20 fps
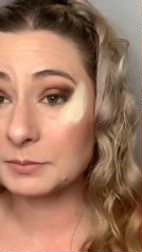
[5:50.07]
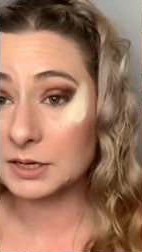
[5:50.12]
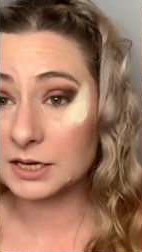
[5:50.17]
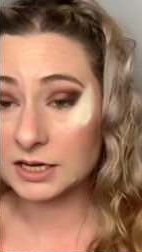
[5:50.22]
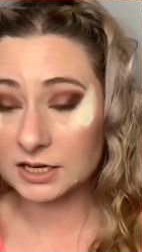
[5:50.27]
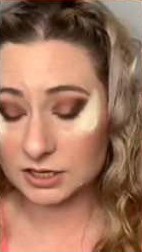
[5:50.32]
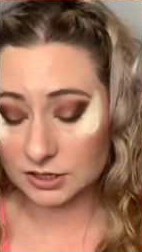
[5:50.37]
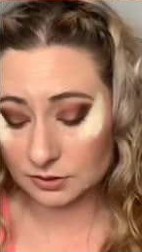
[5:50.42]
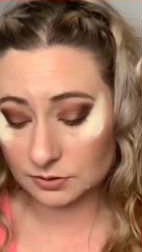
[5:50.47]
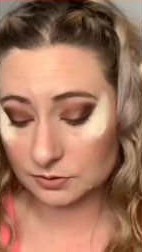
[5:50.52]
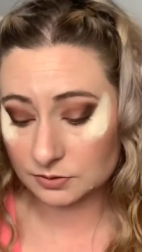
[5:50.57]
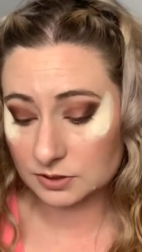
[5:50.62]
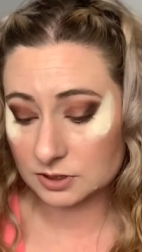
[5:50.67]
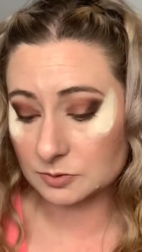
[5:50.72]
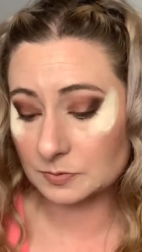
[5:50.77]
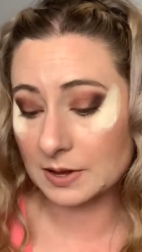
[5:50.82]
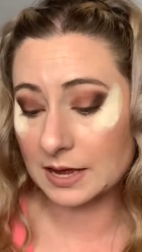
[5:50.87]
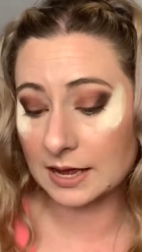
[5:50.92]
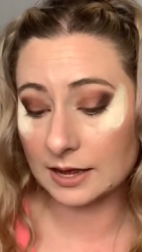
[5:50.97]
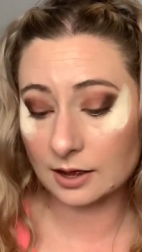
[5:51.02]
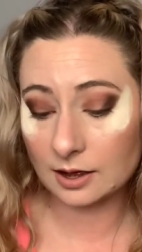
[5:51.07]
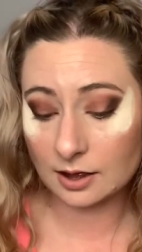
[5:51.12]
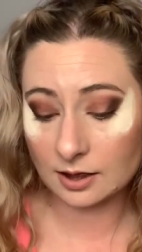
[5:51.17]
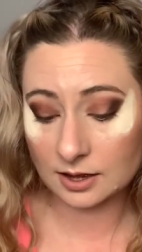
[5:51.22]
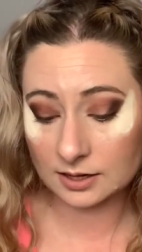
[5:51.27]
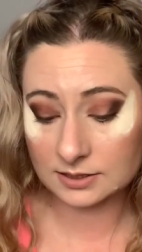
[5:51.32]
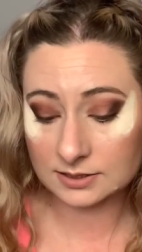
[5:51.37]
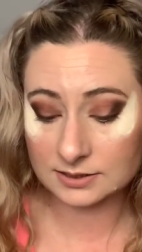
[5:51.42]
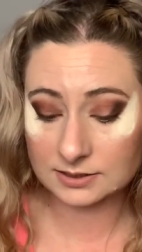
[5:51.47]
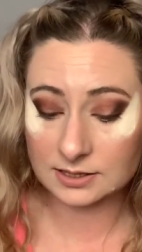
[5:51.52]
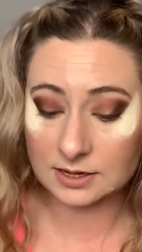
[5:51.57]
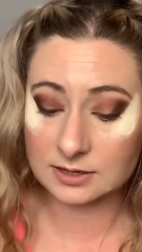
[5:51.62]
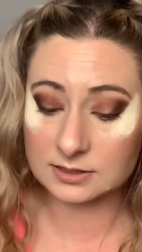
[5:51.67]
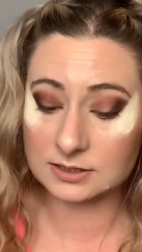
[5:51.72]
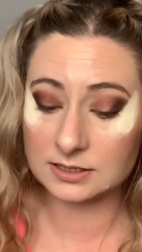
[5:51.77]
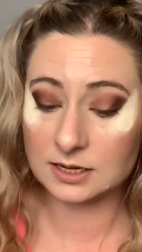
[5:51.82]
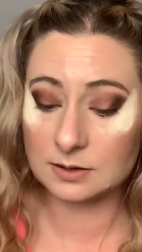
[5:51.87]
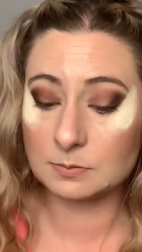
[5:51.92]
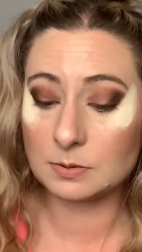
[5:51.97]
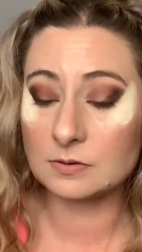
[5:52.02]
gonna use my
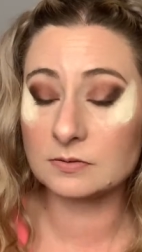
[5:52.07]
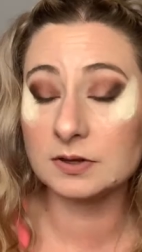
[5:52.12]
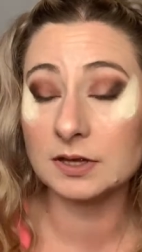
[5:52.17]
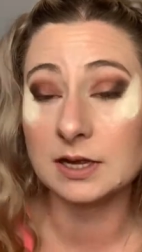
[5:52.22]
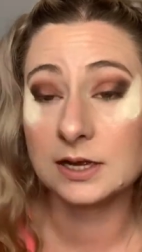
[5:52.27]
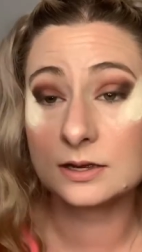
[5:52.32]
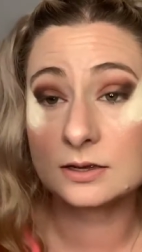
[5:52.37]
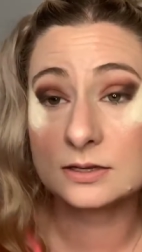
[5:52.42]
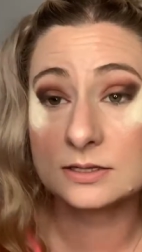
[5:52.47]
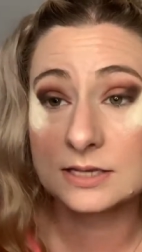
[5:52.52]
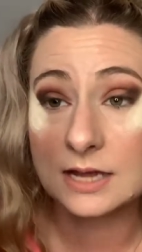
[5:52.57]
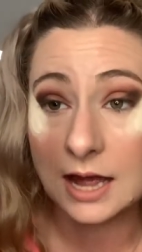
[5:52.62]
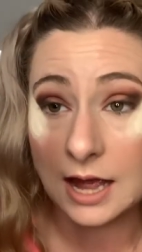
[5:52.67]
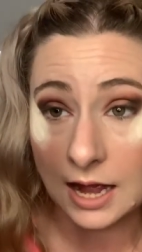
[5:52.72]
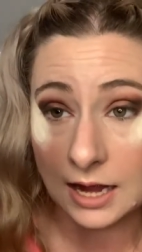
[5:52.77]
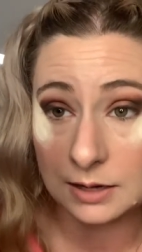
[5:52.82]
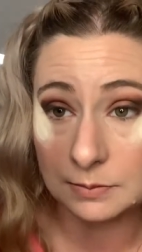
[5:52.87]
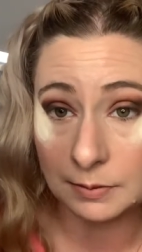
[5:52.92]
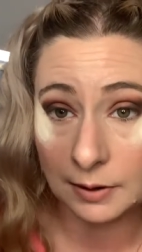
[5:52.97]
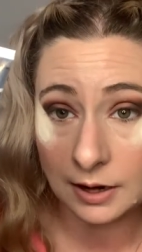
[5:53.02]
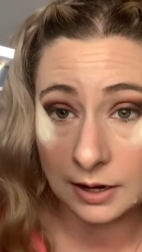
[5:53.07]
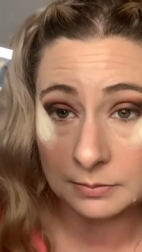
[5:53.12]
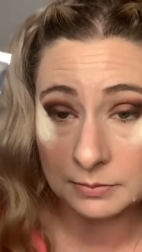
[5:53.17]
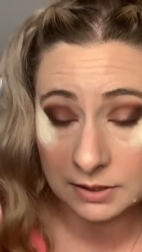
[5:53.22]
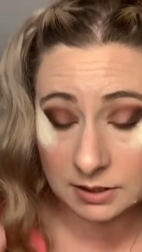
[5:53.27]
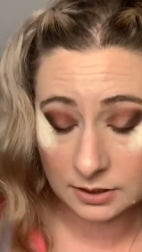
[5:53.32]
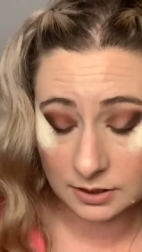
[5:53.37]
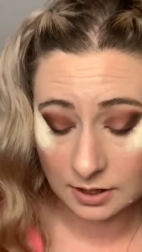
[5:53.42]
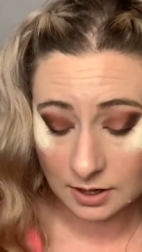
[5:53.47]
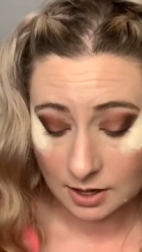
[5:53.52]
Anastasia Beverly Hills Eye Primer.